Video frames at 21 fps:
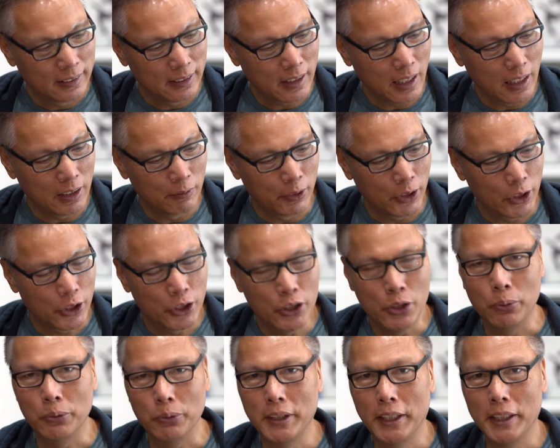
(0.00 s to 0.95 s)
kind of a
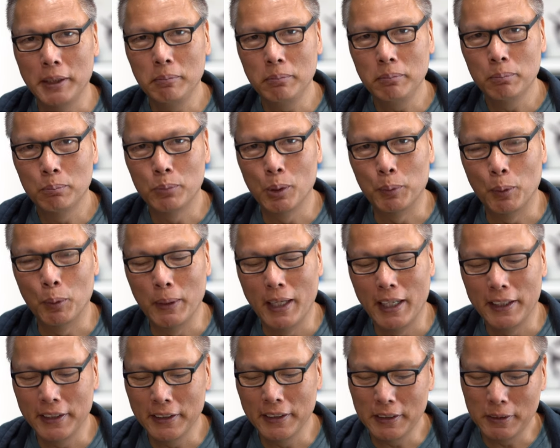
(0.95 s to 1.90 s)
cute name, Purple
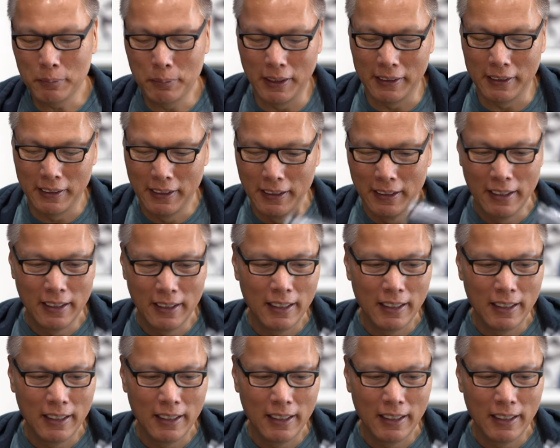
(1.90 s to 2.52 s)
Panda, but